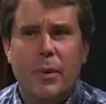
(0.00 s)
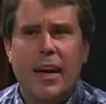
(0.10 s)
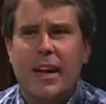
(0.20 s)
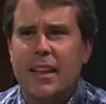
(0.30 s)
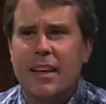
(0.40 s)
we
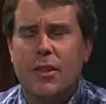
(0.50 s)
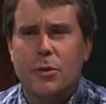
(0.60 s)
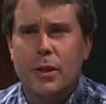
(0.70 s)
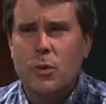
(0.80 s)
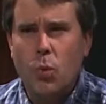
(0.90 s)
had, I think,
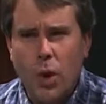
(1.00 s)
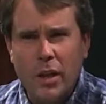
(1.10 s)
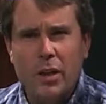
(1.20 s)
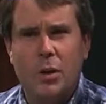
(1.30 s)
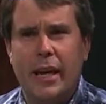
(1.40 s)

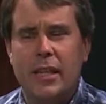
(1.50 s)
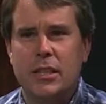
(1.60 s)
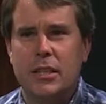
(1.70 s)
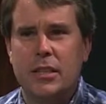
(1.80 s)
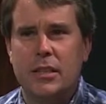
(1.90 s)
31
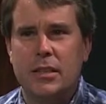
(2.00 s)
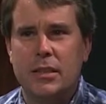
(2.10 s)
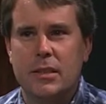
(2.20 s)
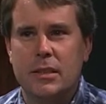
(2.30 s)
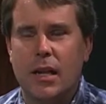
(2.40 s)

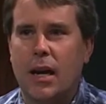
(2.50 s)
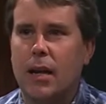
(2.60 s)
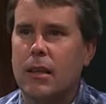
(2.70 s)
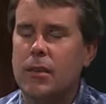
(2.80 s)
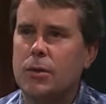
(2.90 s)
locations,
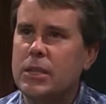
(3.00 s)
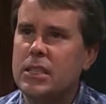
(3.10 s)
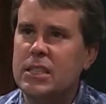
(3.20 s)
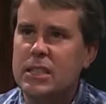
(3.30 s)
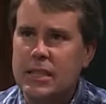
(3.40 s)
uh,
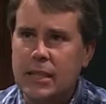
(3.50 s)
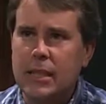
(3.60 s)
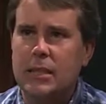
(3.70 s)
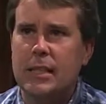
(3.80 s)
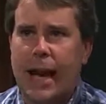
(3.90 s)

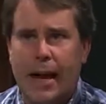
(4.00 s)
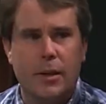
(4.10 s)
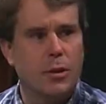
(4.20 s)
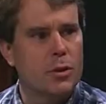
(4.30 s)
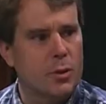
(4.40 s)
36
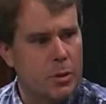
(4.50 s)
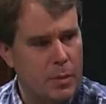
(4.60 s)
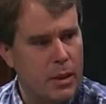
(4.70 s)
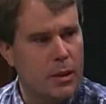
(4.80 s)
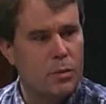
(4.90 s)
actors with
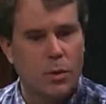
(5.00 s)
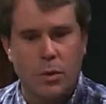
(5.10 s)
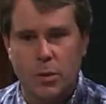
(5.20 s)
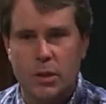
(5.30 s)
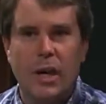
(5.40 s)
speaking
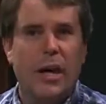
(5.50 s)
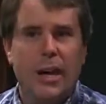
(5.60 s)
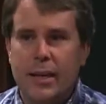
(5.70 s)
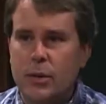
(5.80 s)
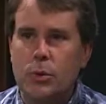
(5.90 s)
roles.
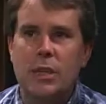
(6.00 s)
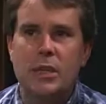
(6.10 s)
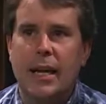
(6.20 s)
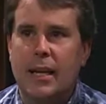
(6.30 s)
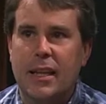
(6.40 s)
Again,
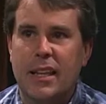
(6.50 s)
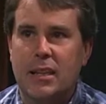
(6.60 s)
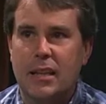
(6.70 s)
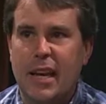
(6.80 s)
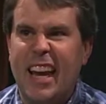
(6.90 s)
Luigi's had, I think,
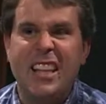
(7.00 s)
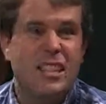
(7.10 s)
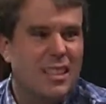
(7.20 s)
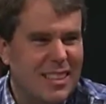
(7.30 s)
eight.